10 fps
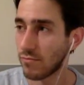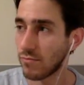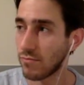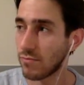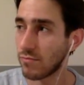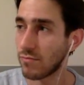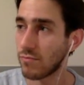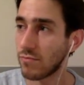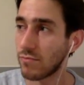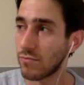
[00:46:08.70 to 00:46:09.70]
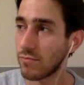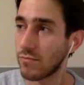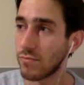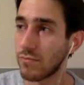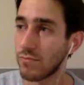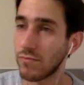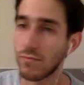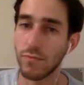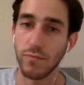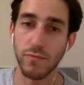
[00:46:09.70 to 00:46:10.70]

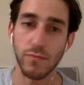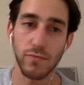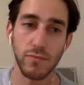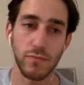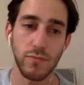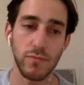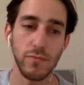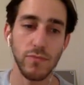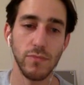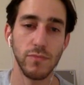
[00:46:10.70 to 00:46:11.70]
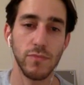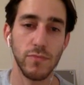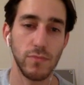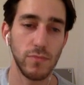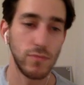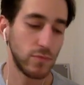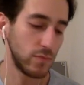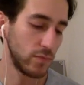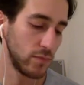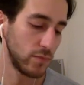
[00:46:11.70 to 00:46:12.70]

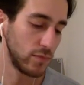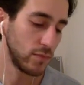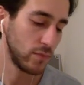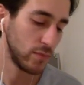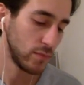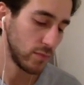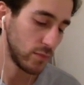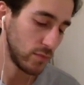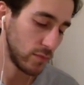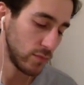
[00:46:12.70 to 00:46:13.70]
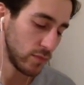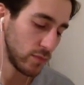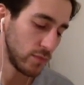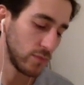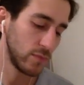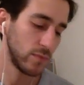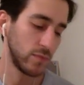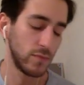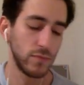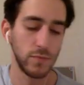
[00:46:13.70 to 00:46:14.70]

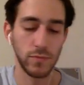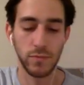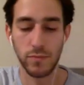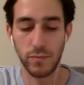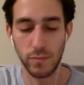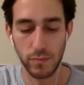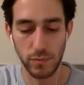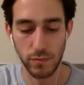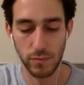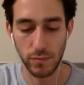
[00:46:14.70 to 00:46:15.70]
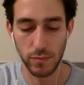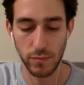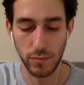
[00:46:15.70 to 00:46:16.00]
This person isn't speaking.